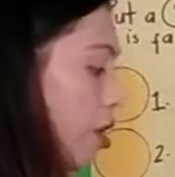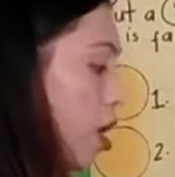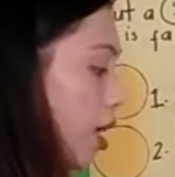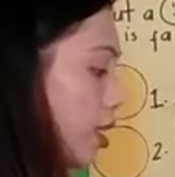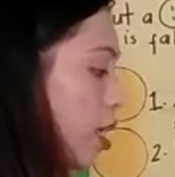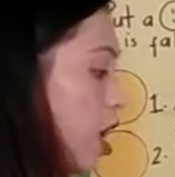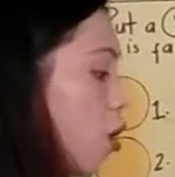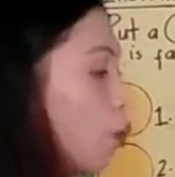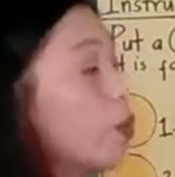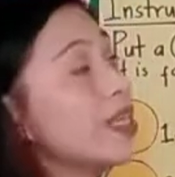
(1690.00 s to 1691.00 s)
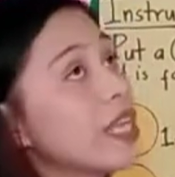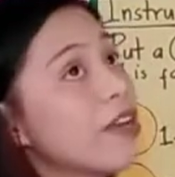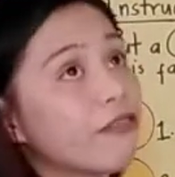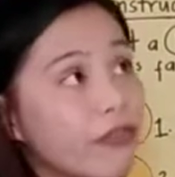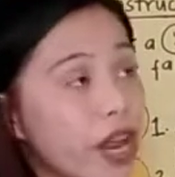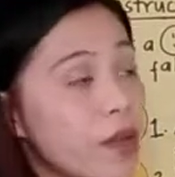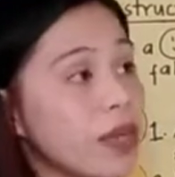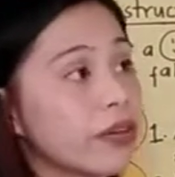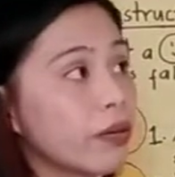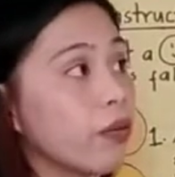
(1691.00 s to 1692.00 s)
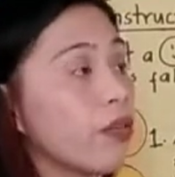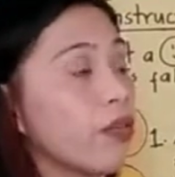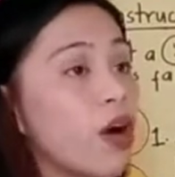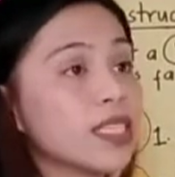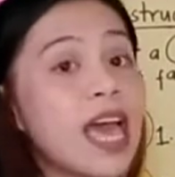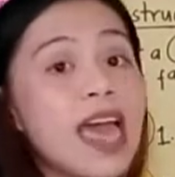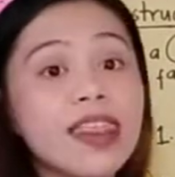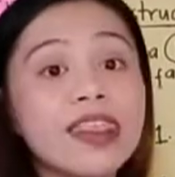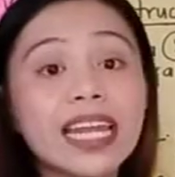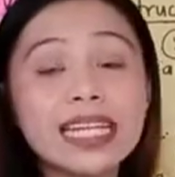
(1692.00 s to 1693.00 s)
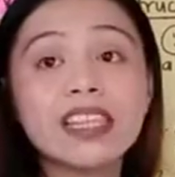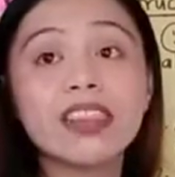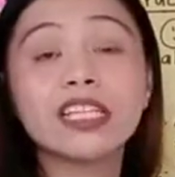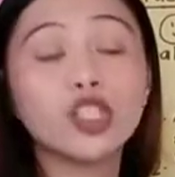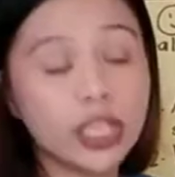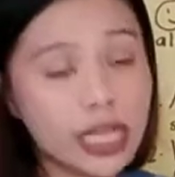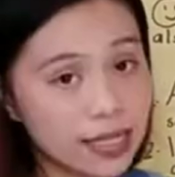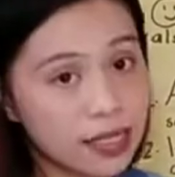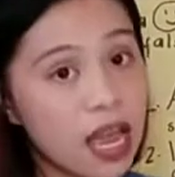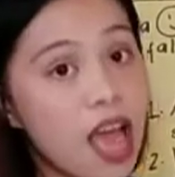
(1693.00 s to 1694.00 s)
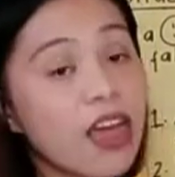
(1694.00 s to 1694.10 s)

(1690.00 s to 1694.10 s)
thoughts. When we say framing your own thoughts, that is the gist.